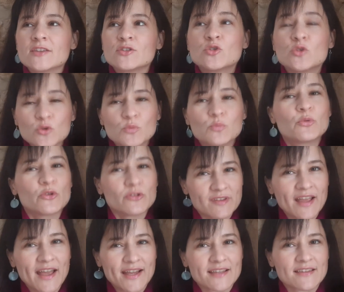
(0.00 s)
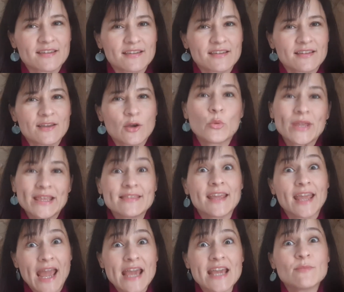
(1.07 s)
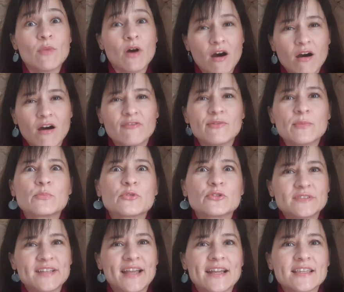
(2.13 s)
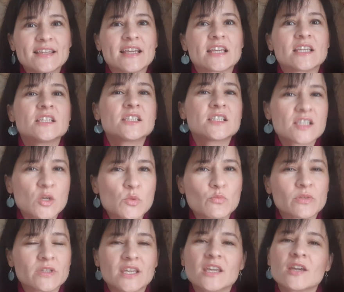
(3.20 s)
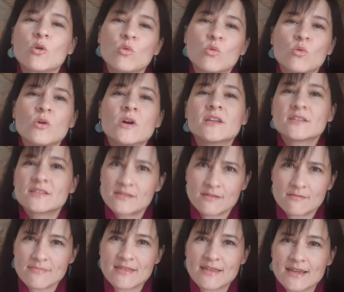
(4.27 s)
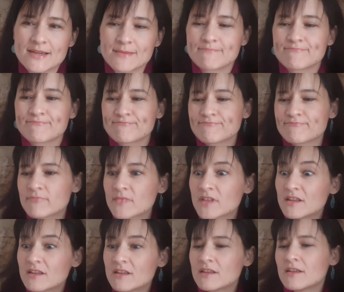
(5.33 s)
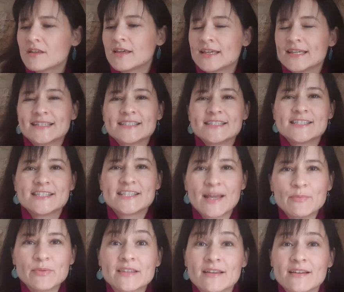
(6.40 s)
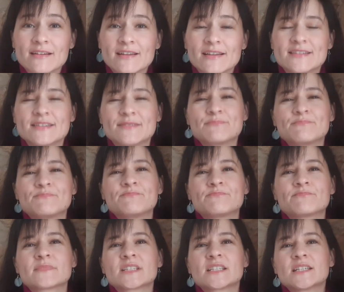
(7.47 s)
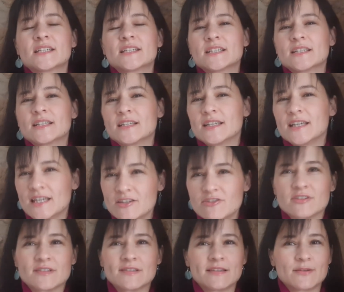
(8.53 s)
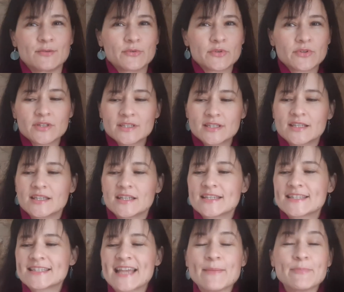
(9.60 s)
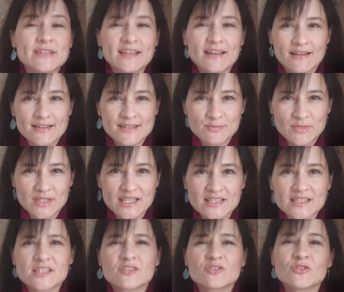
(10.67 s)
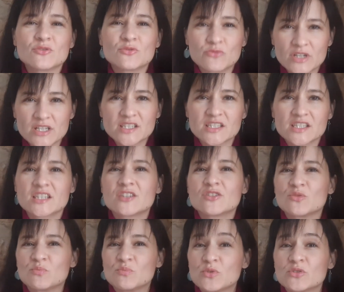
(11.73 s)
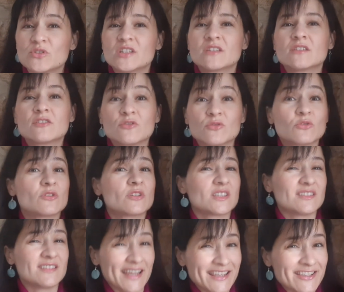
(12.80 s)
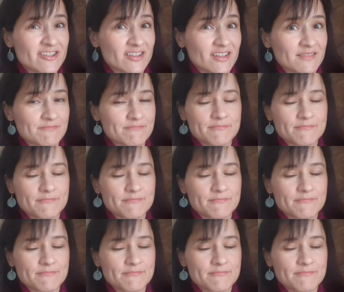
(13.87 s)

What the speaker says: to protect with the aim of protecting somebody or something. Jeopardize, interesting word. Jeopardize means to risk, to put to danger.